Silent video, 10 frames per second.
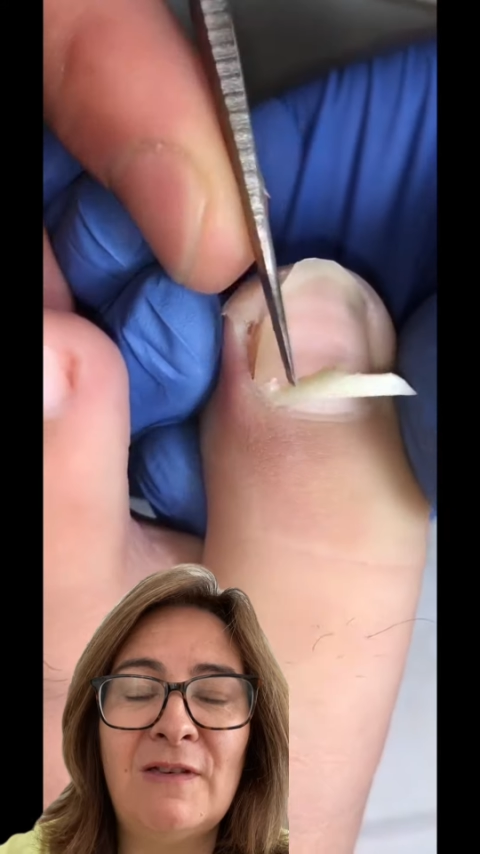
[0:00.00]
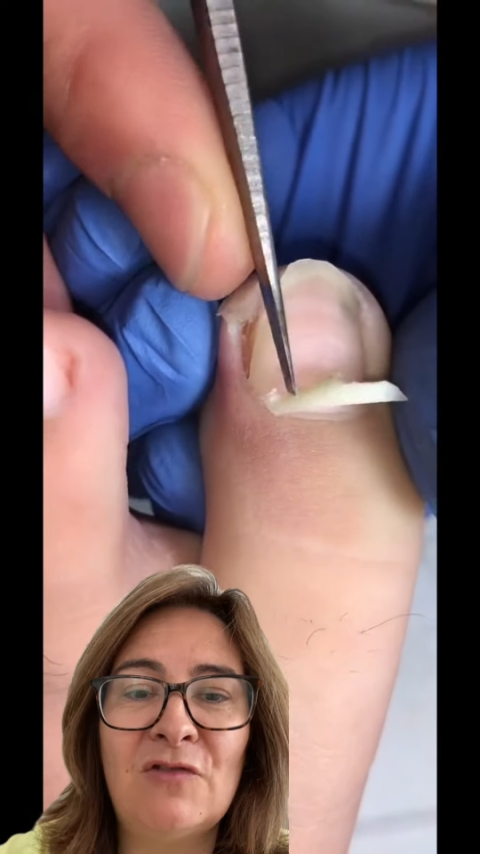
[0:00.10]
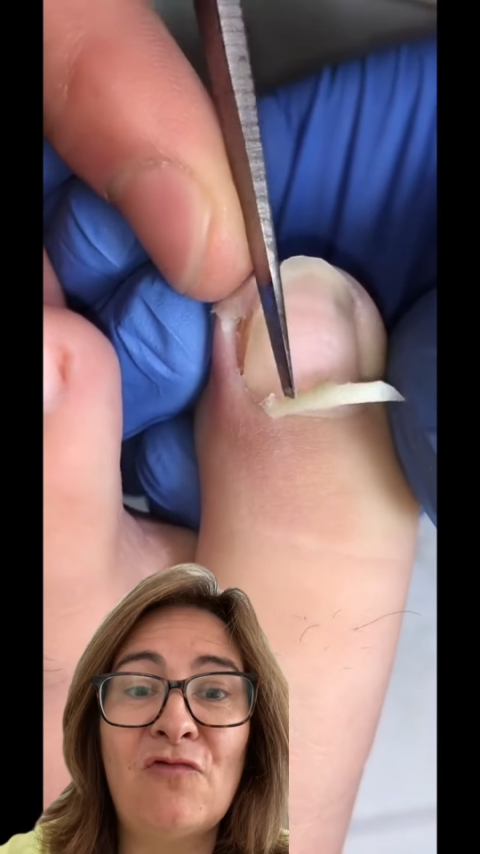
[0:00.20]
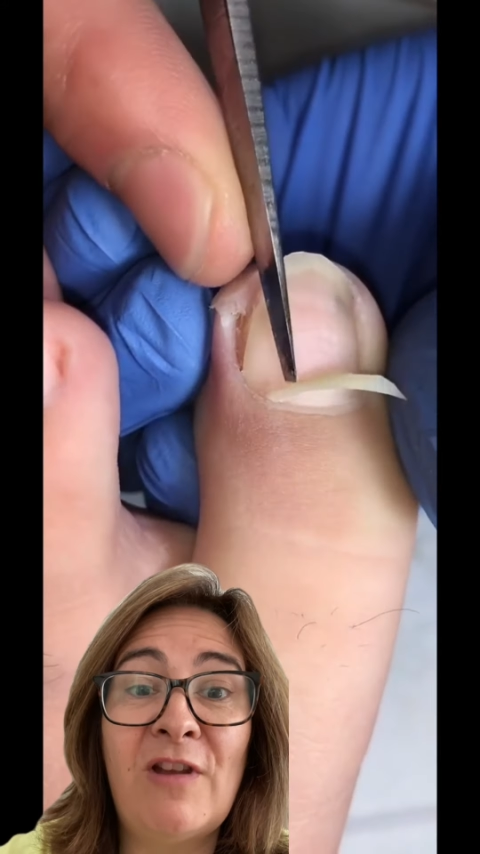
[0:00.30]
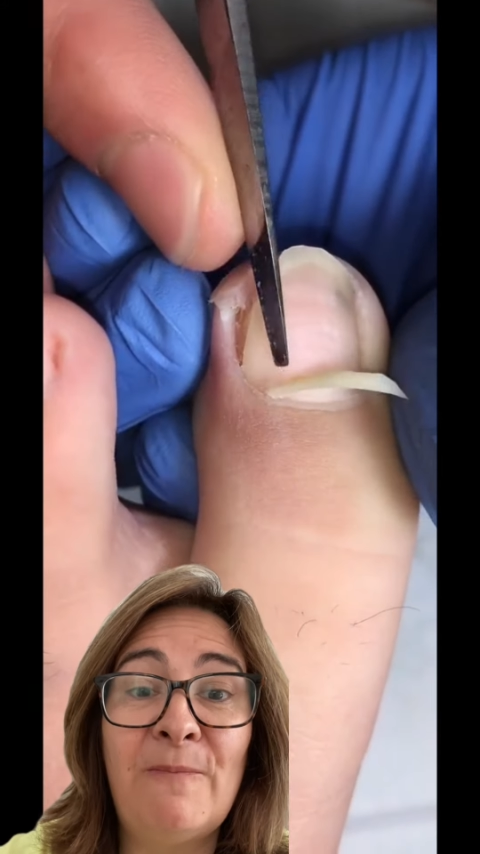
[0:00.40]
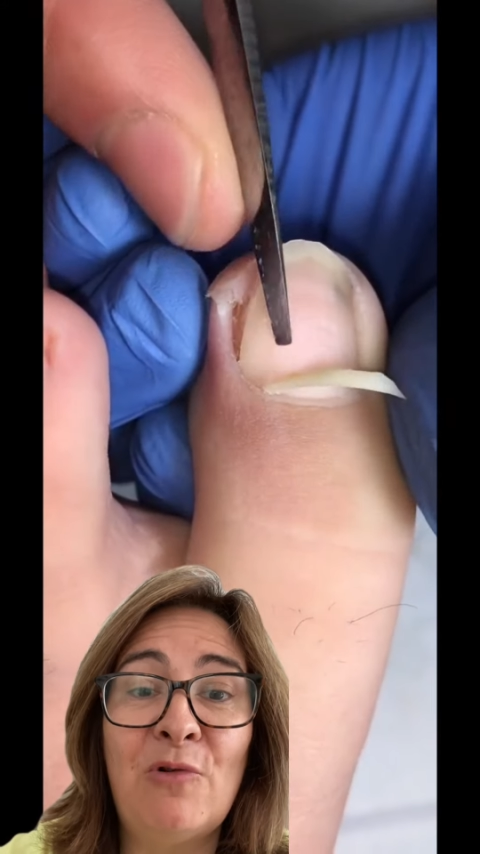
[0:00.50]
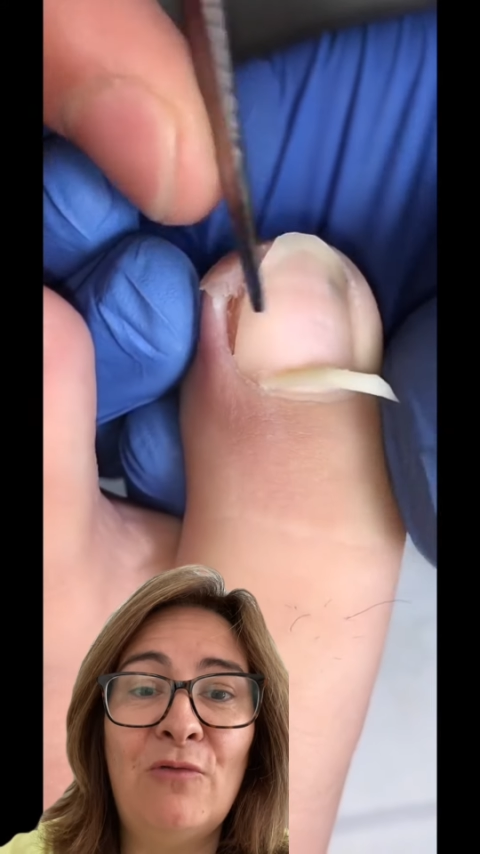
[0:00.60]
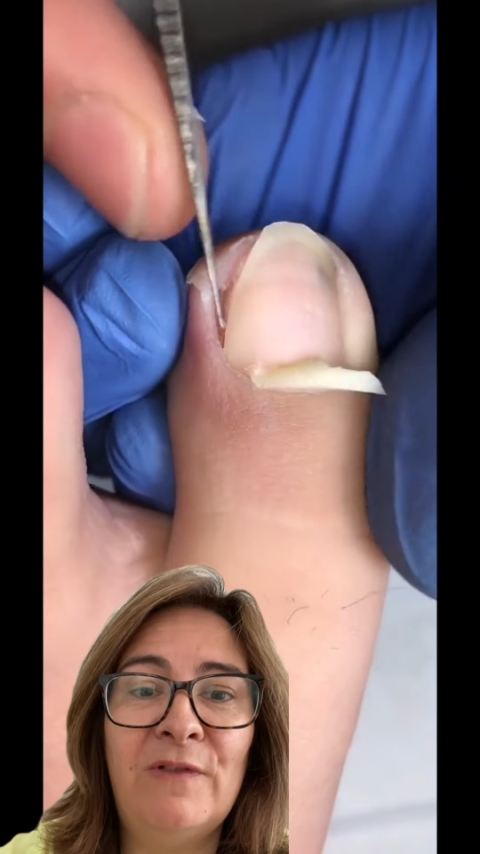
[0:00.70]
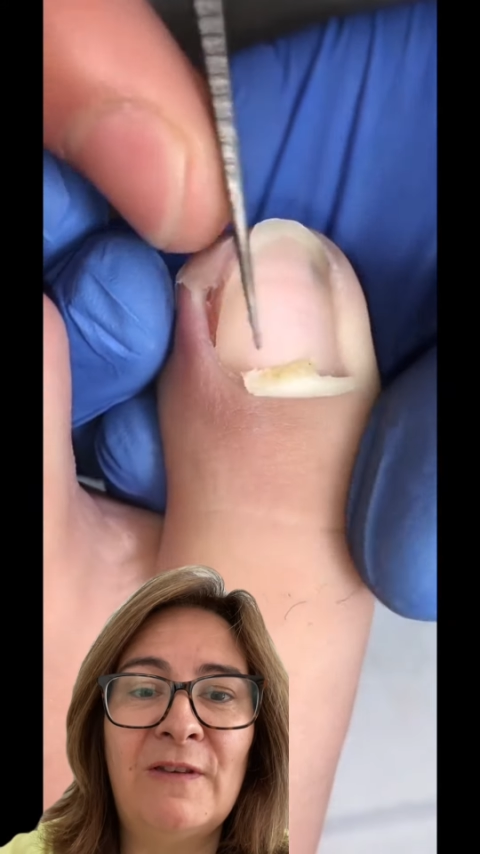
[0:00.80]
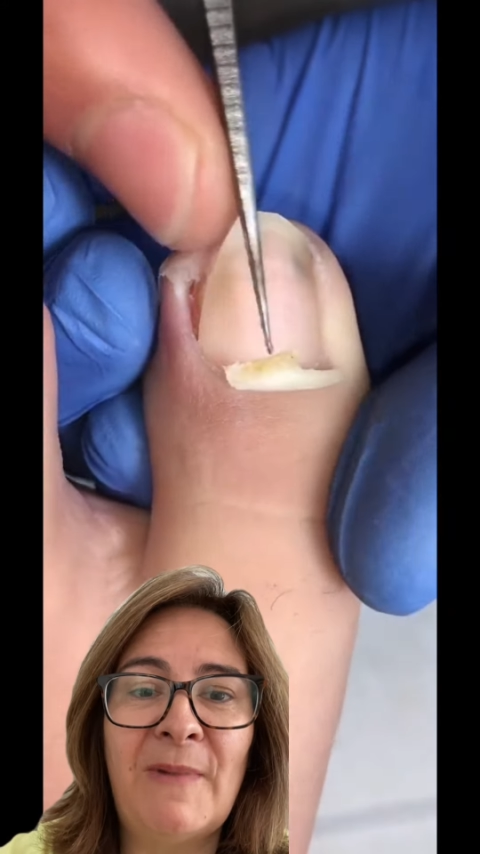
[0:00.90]
It's really
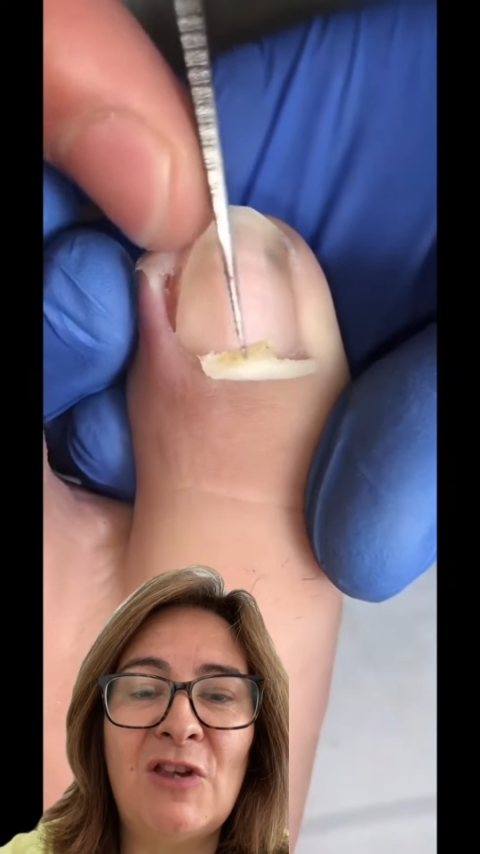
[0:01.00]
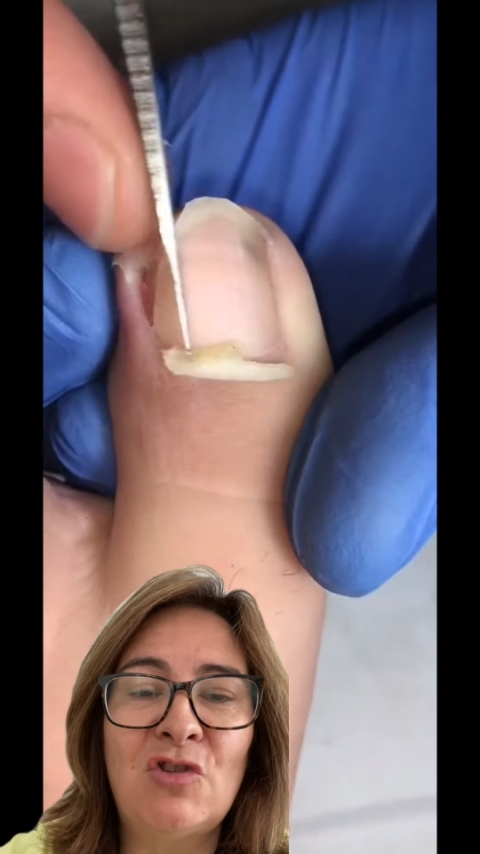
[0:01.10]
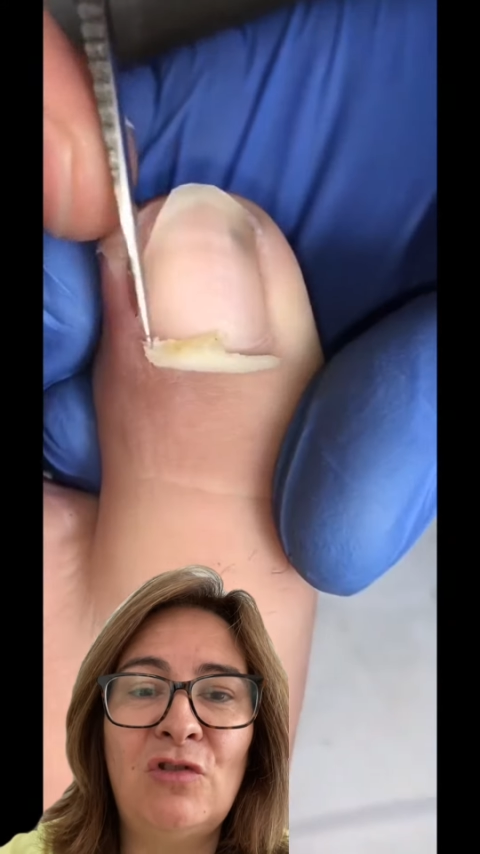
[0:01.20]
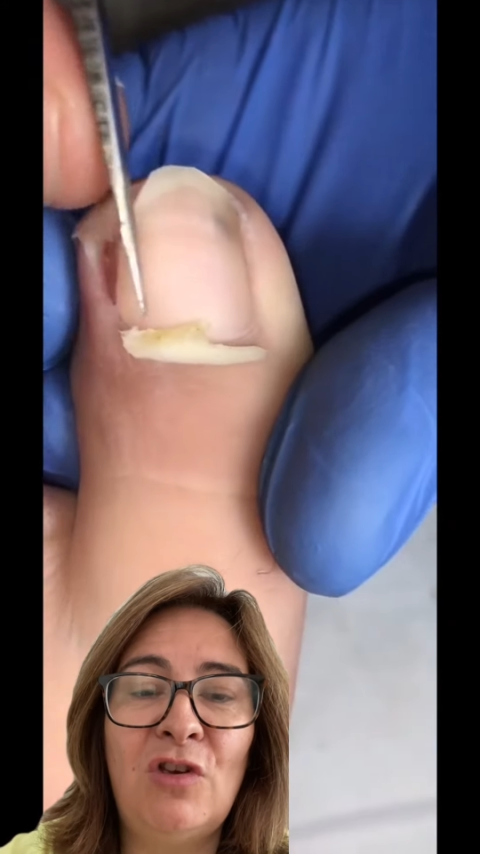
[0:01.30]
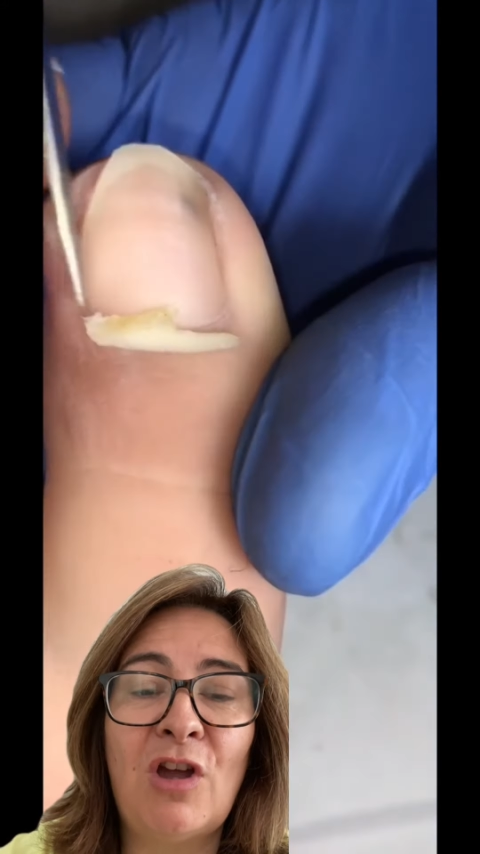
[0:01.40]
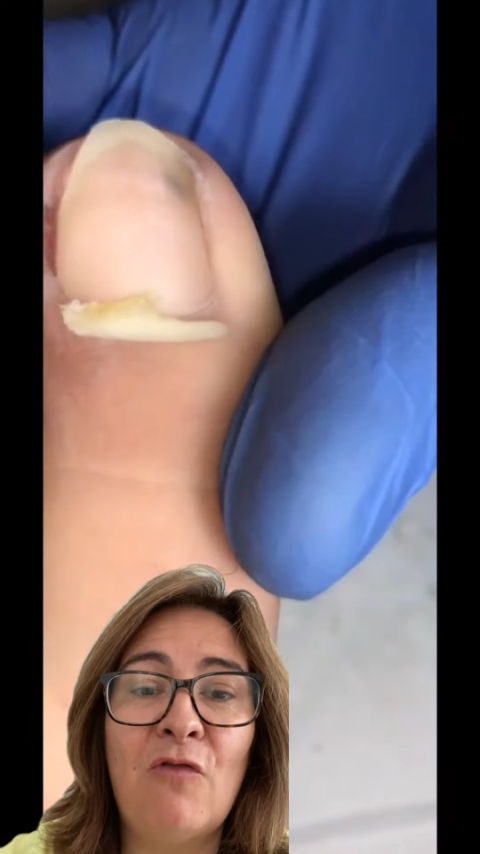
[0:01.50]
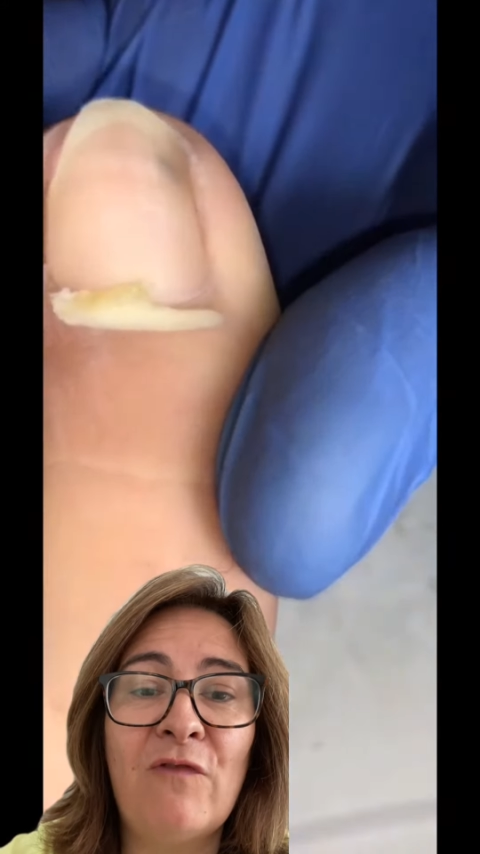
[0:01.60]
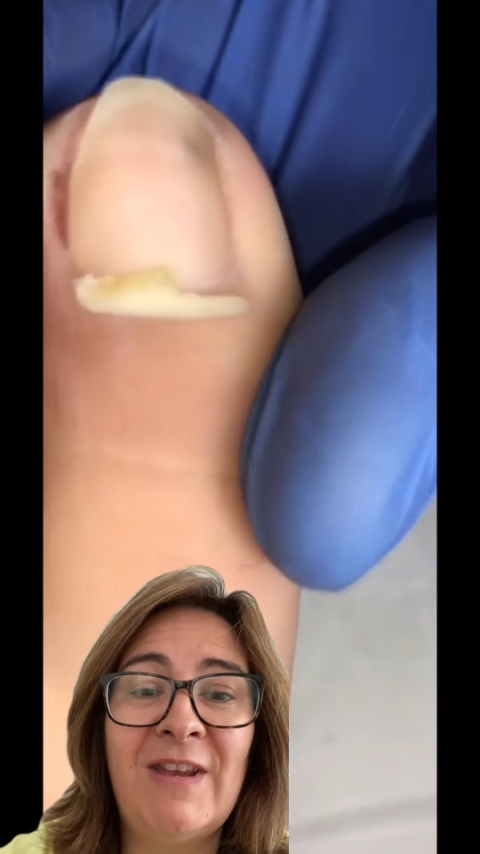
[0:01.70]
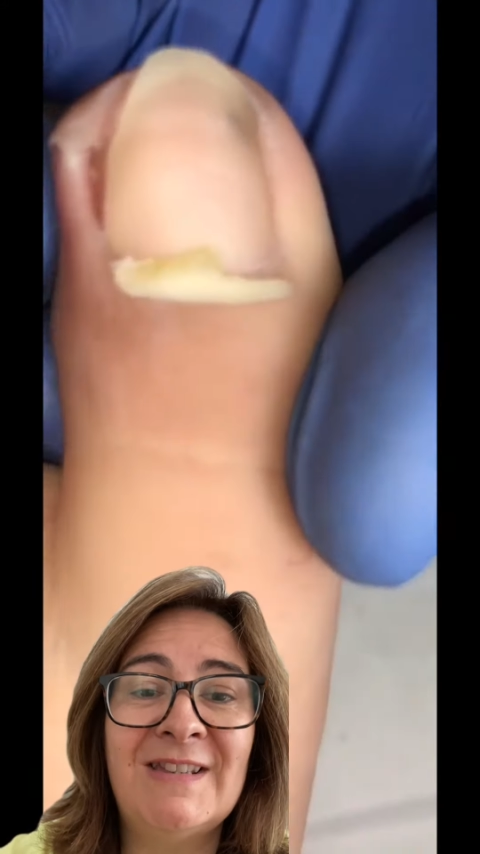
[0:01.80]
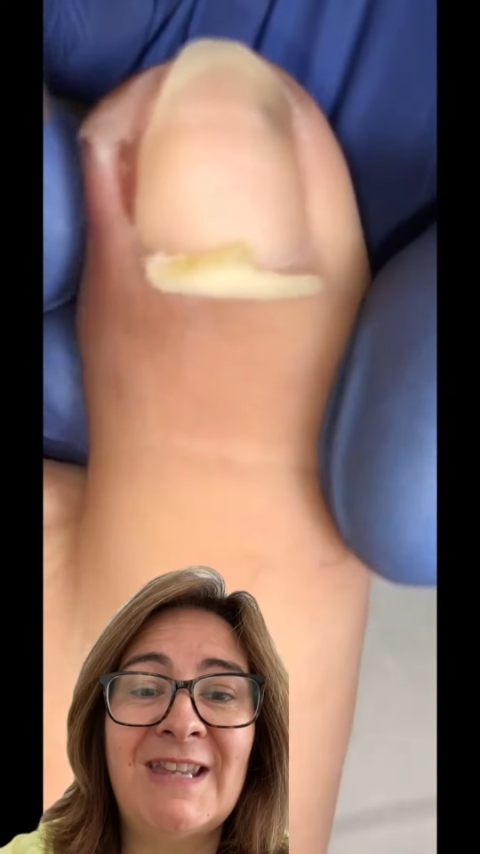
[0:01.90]
important to make sure you go
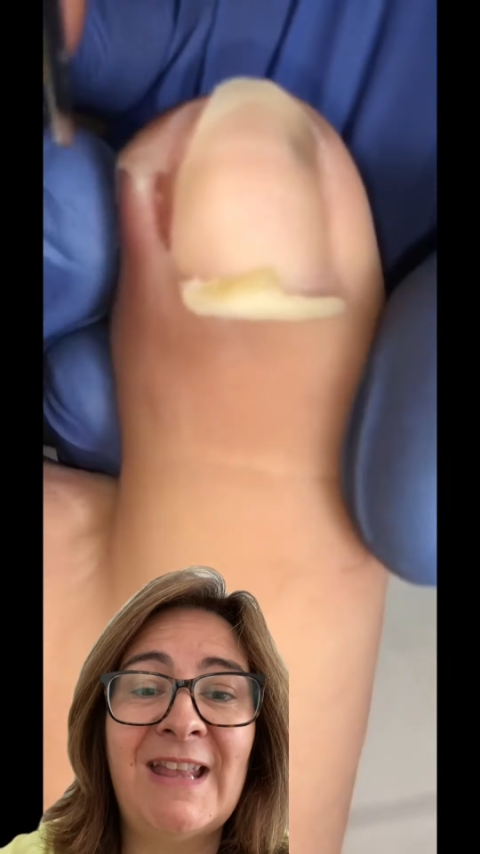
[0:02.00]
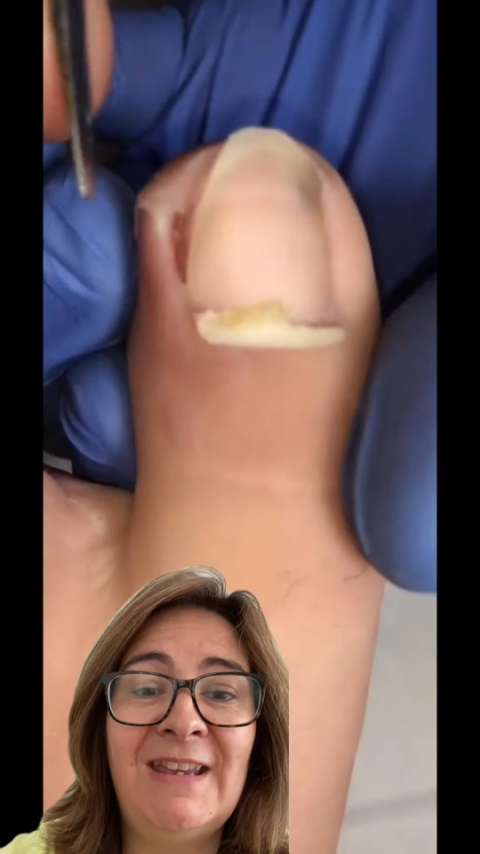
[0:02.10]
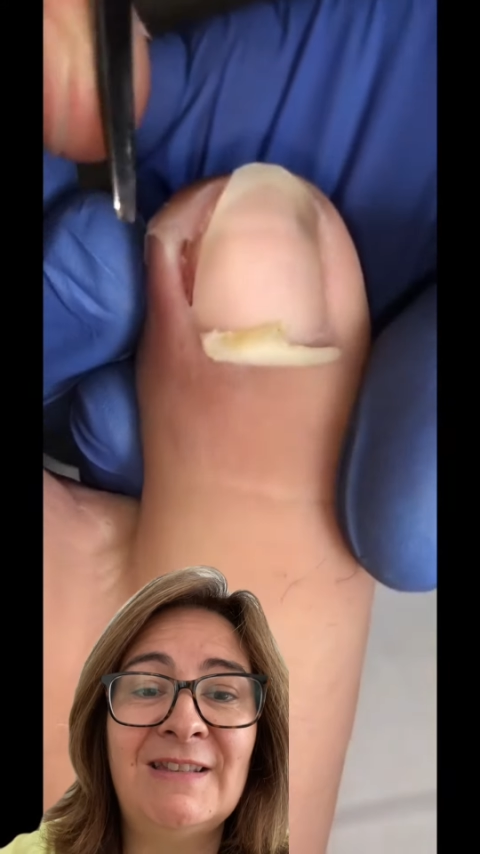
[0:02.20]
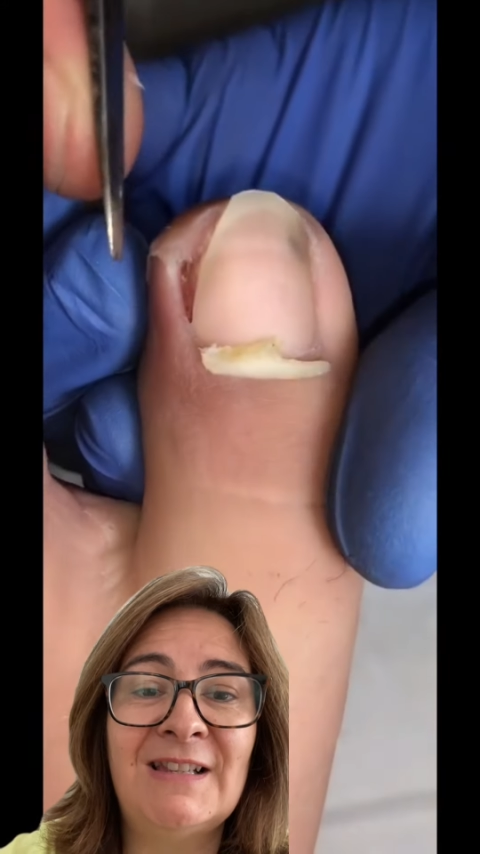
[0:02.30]
really steady